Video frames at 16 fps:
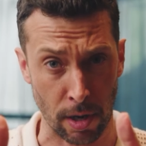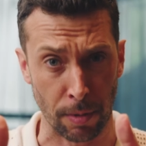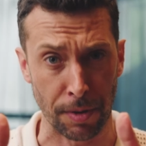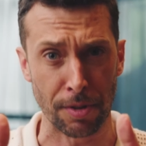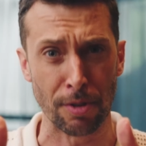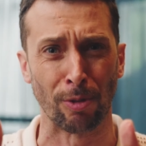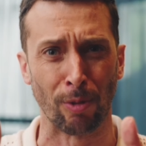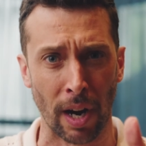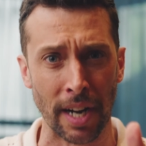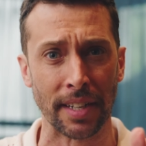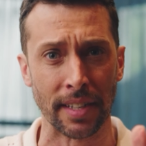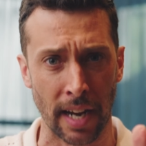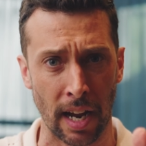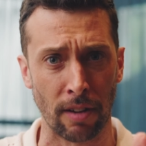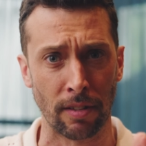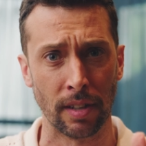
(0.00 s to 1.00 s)
here with you right
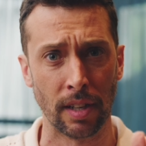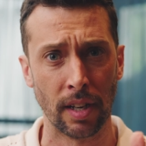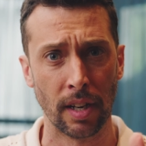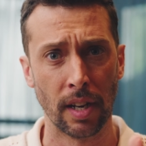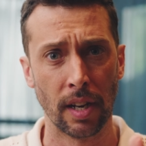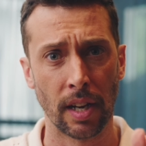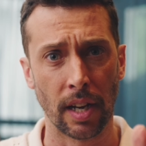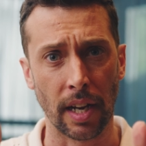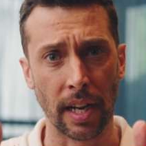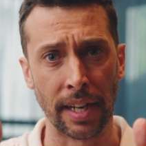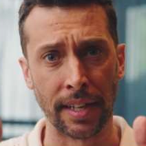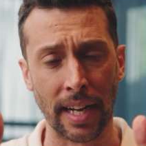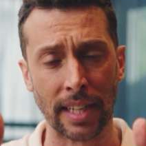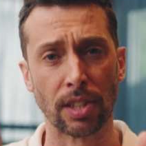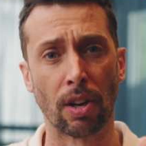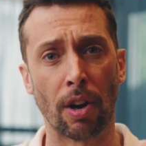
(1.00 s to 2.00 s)
now,
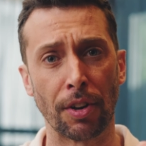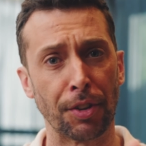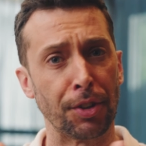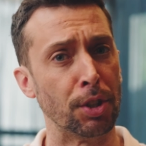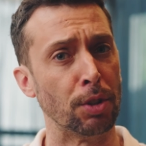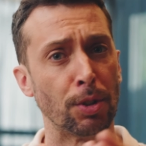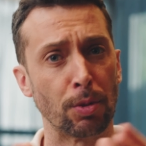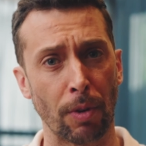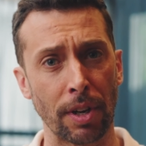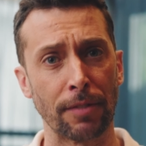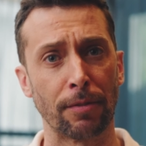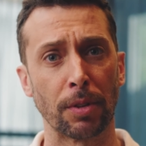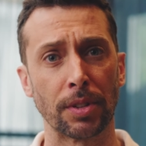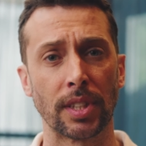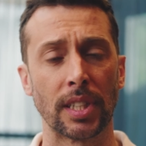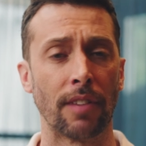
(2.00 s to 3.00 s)
and that's hard to do
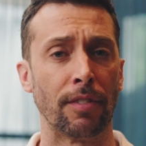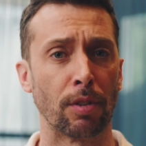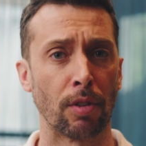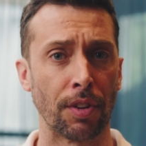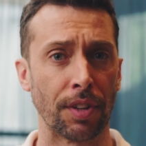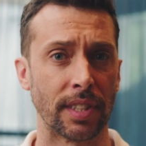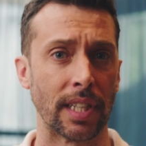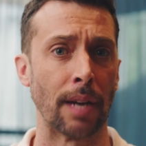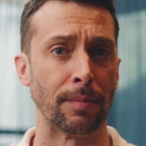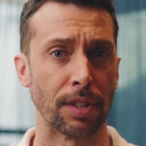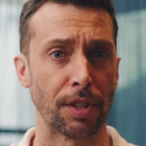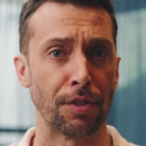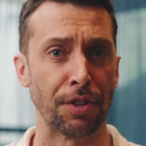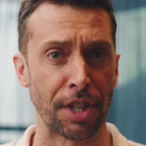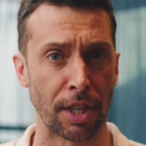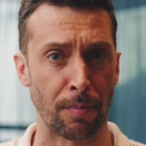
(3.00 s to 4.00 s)
24/7 or all the times
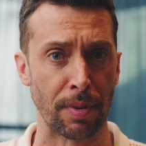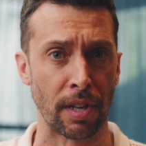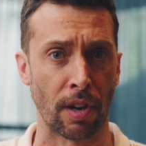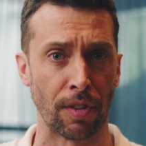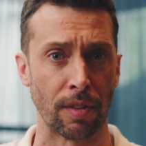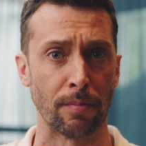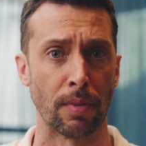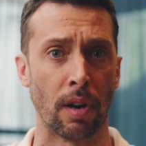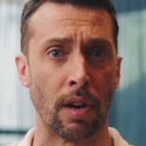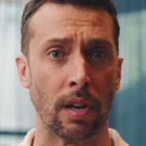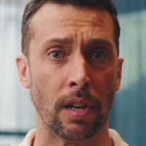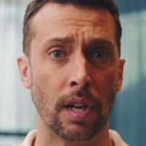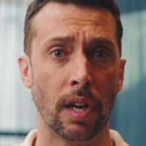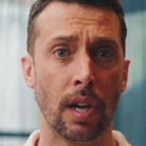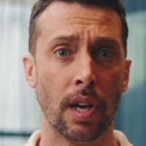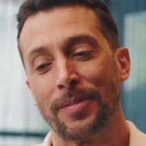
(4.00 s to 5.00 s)
that you need to be on the ball.
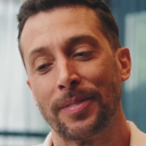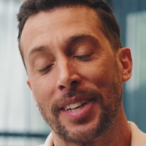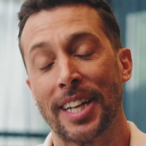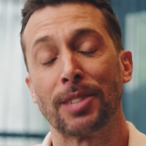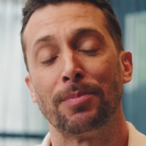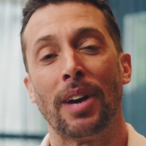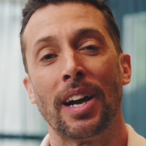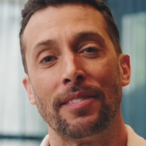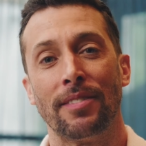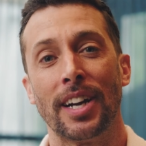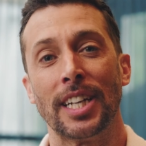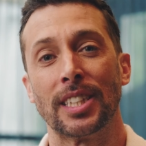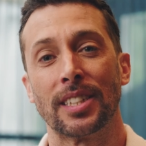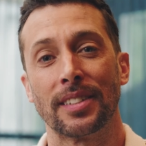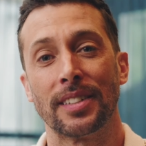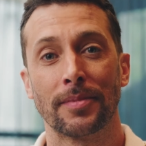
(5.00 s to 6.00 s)
That's my
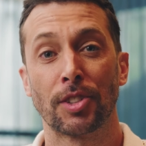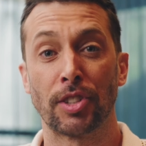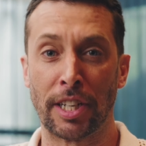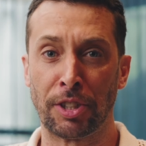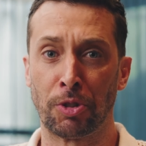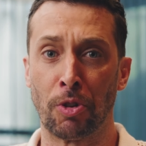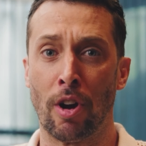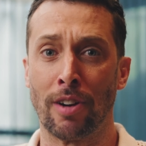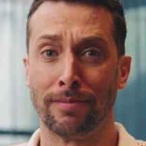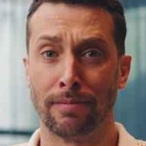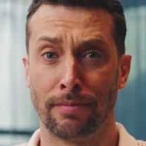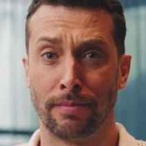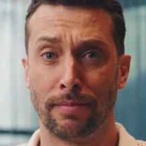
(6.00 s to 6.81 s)
advice. Stay strong.